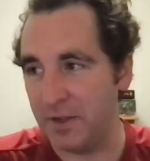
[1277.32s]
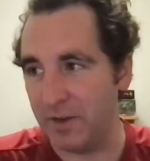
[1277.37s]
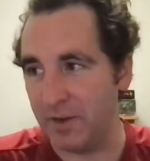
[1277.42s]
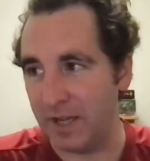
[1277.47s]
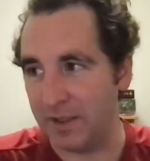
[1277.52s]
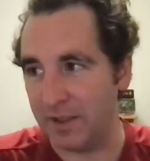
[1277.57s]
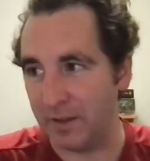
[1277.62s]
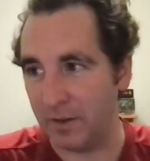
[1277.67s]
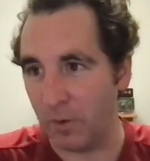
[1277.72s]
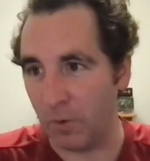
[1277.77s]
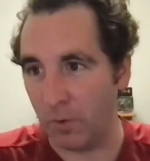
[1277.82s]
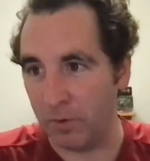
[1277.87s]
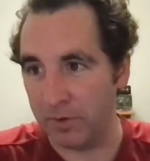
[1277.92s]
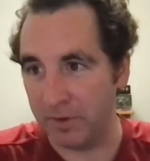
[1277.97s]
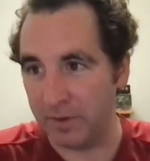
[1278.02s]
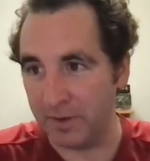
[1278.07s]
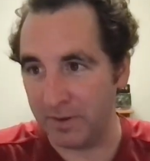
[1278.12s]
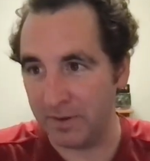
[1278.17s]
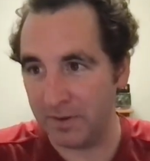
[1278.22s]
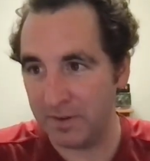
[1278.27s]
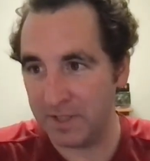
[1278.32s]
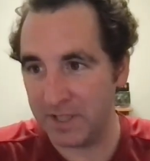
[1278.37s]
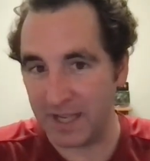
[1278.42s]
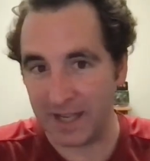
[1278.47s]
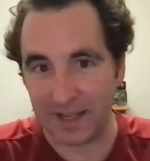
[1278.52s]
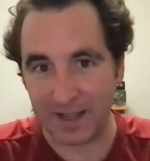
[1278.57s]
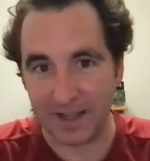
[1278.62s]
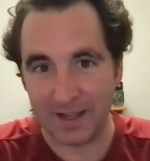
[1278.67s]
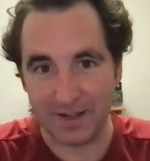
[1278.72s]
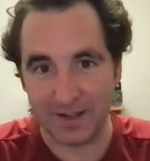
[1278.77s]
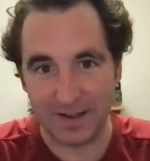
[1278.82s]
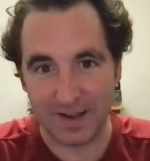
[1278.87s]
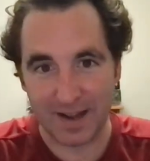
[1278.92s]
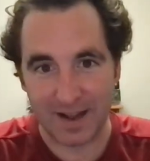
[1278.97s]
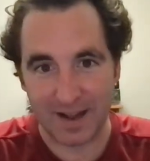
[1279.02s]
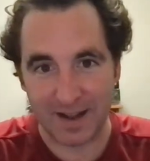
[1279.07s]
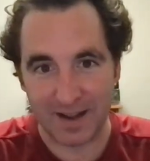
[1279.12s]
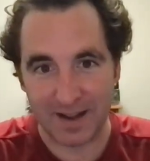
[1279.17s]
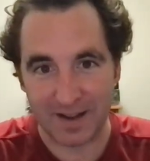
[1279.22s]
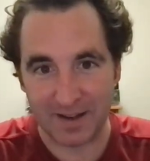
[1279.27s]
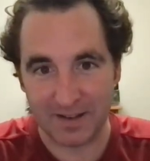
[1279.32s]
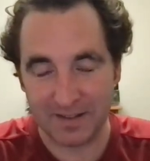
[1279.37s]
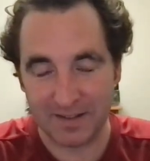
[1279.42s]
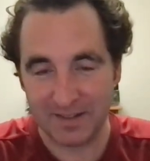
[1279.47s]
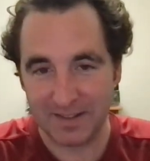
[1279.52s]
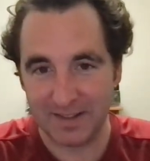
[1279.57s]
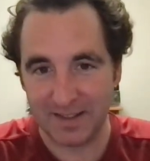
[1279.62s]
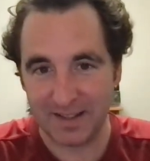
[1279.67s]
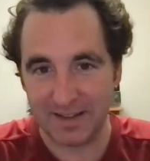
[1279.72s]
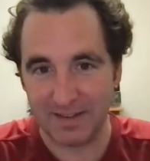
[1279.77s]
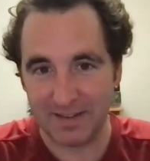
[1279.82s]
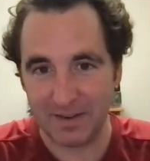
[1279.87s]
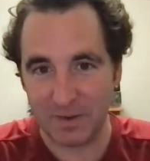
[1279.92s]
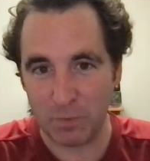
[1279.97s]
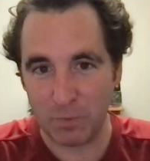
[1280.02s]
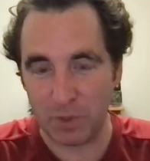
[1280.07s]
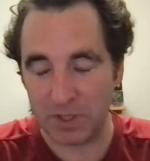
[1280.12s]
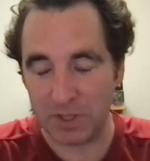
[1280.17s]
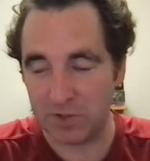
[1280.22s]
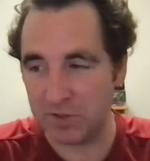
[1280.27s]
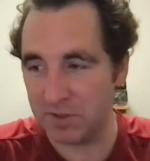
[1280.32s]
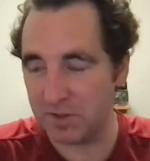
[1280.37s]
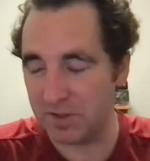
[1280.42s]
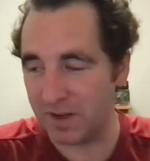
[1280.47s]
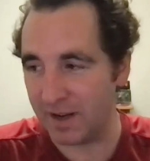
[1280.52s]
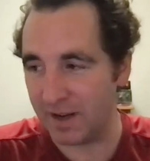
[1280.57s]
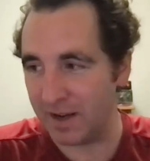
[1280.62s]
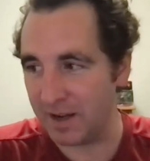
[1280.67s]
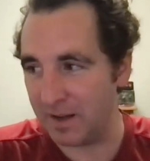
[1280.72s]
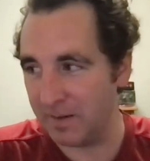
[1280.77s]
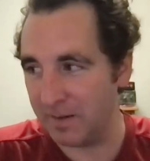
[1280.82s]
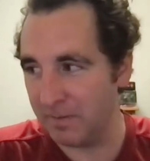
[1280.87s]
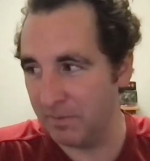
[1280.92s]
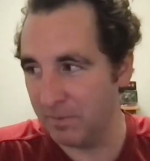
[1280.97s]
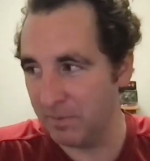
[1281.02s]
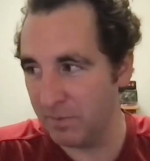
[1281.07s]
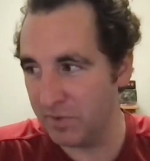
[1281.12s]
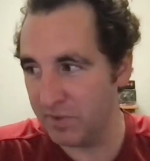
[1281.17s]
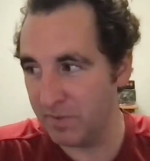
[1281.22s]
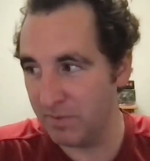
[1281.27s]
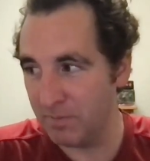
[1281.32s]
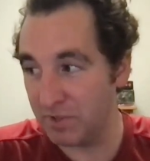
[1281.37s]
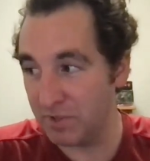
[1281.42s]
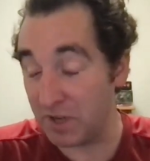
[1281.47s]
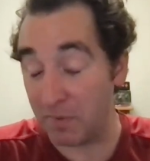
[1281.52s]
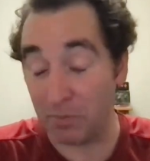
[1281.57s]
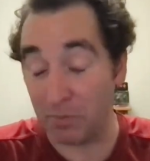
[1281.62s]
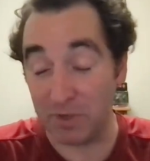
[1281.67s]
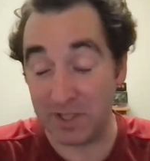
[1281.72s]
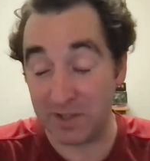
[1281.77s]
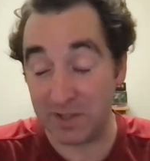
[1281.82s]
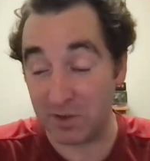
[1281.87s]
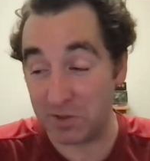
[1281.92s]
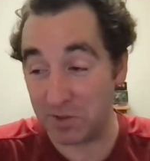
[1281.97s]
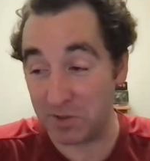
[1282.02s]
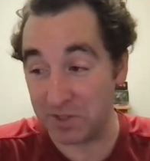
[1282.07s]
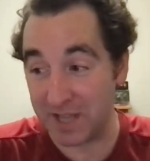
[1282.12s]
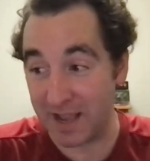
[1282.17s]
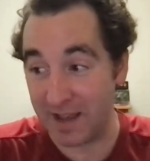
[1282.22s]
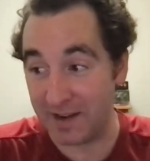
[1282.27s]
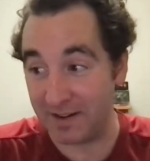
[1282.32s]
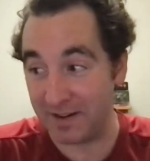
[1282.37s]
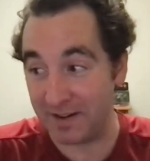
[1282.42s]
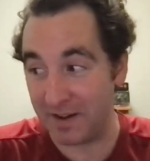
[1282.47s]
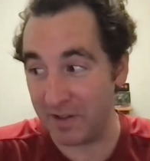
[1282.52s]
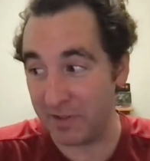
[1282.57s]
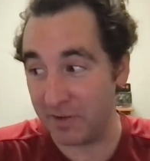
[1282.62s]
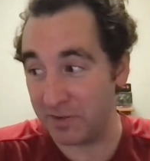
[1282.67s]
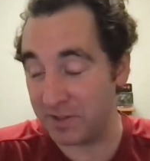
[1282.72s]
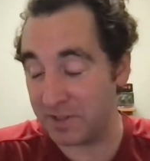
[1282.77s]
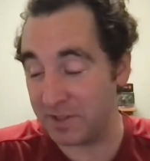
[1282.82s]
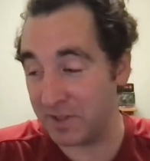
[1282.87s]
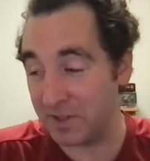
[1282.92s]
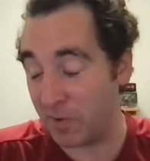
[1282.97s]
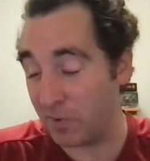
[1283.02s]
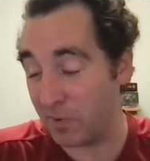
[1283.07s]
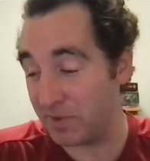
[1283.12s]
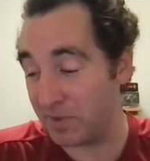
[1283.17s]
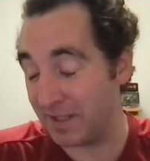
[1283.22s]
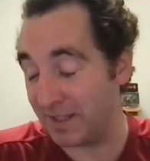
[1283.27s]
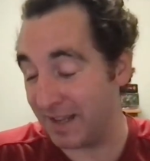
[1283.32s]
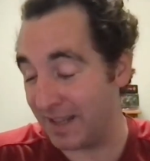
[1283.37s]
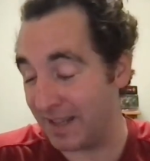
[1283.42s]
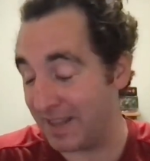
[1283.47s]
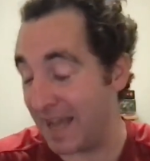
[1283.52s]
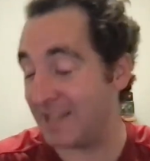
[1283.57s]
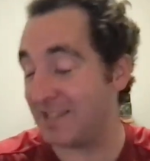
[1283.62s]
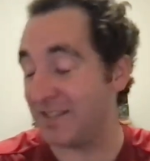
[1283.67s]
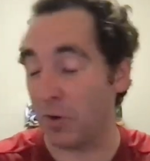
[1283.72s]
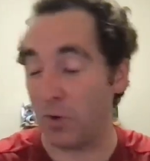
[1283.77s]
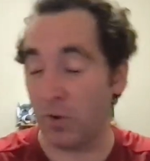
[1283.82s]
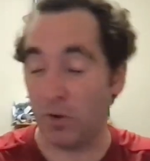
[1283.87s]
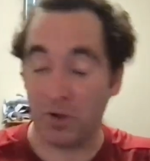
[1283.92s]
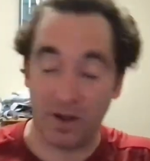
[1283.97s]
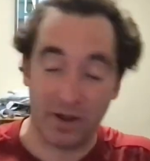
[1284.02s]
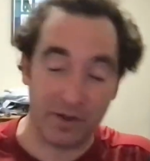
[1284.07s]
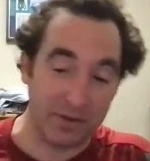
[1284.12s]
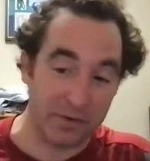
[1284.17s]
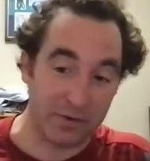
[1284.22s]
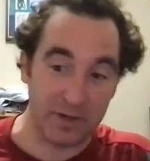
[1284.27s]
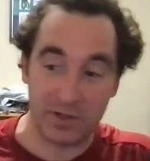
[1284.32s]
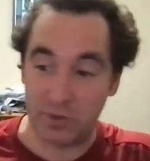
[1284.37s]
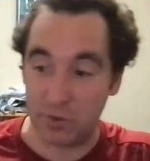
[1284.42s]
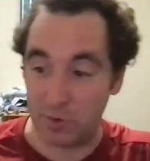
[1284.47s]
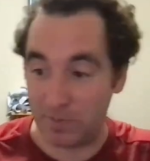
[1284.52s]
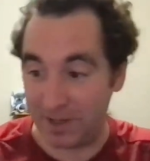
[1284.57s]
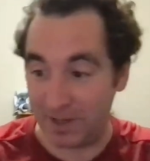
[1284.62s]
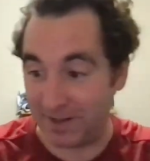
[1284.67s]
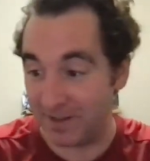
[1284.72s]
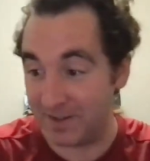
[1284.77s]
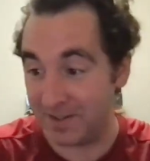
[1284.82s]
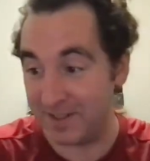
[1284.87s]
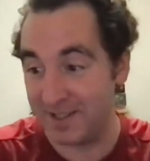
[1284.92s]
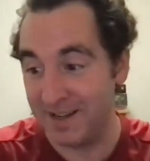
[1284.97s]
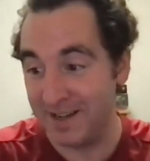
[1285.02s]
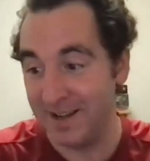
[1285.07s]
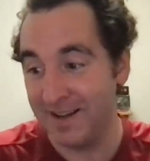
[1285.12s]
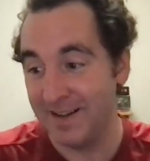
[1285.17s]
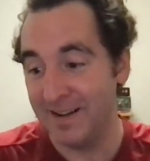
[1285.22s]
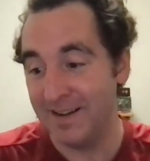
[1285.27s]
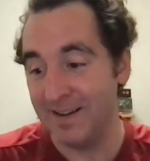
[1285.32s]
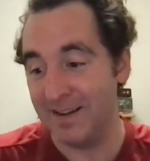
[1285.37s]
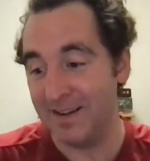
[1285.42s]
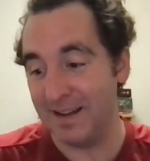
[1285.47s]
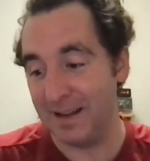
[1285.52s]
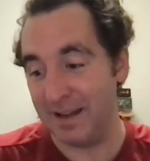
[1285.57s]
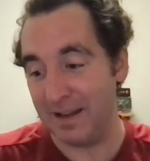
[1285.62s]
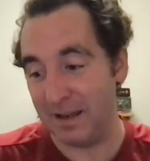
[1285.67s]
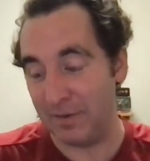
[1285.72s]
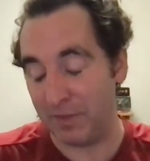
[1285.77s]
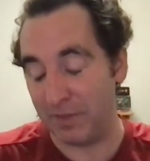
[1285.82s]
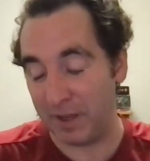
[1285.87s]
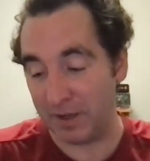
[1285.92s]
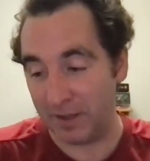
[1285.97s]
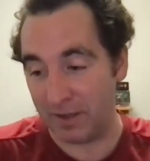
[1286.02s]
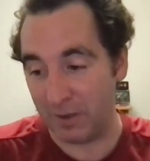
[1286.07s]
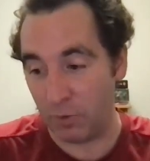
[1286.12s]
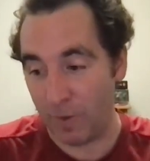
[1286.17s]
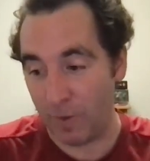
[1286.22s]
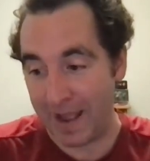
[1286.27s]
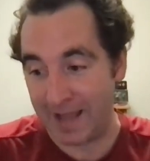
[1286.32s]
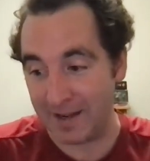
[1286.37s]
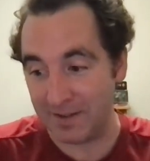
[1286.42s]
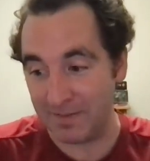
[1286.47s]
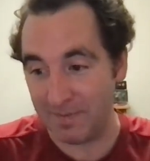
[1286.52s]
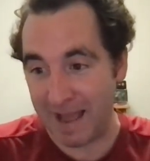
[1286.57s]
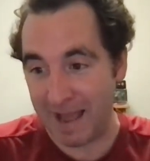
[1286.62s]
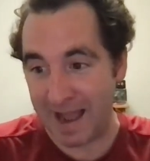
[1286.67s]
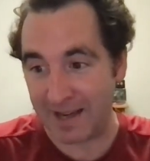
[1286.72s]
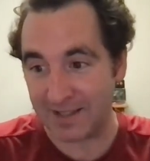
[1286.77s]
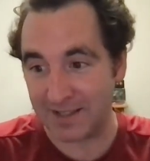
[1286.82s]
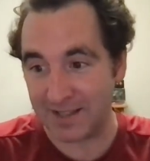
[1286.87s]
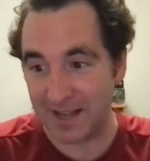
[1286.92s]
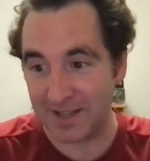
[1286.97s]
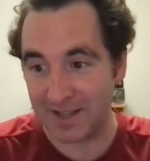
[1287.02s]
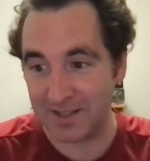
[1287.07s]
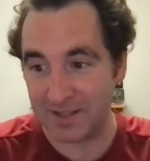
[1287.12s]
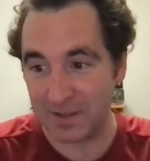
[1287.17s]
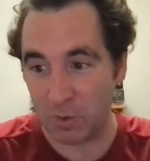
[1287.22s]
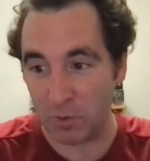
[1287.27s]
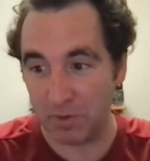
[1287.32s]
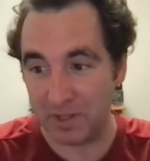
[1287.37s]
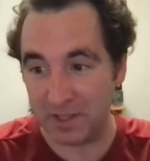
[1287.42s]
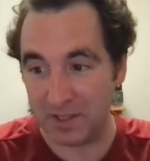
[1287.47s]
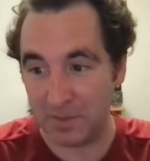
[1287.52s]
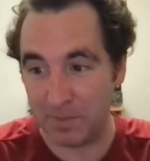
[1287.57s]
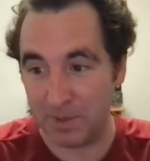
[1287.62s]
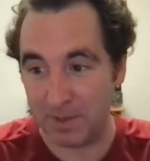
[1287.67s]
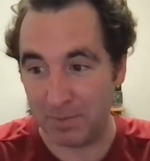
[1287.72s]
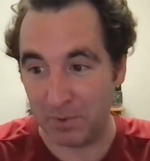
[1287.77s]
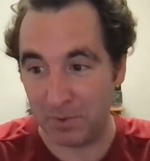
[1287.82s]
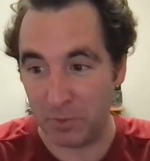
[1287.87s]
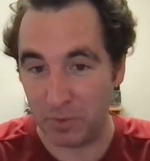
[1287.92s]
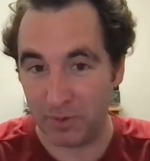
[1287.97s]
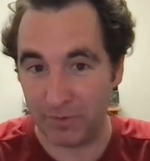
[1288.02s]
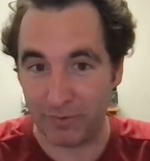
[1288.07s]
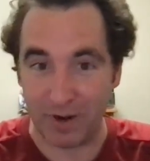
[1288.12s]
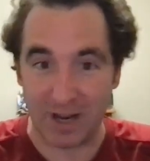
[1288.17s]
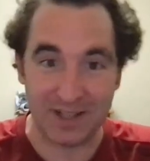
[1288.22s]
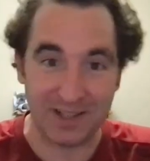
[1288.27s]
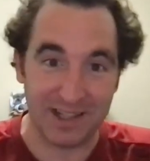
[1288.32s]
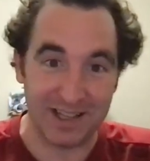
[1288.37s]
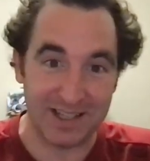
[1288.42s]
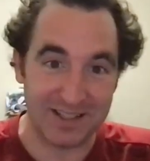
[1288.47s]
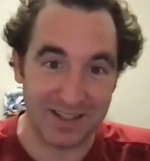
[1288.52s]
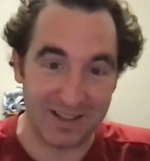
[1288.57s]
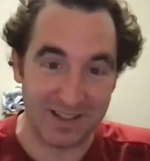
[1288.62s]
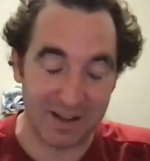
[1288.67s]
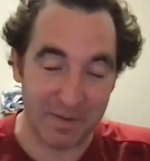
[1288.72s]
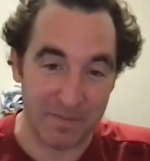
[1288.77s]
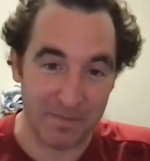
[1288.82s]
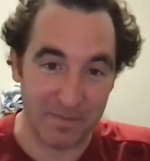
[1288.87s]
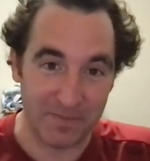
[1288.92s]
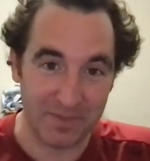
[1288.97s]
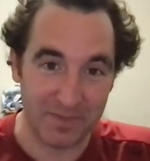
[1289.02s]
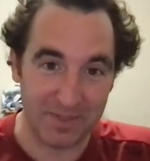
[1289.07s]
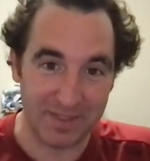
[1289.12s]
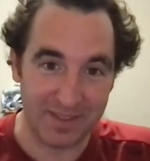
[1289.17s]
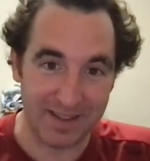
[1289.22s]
you get the golden ticket, which some researchers get and others don't. And that's a whole other issue, because if they grant access only to people who are friendly to them,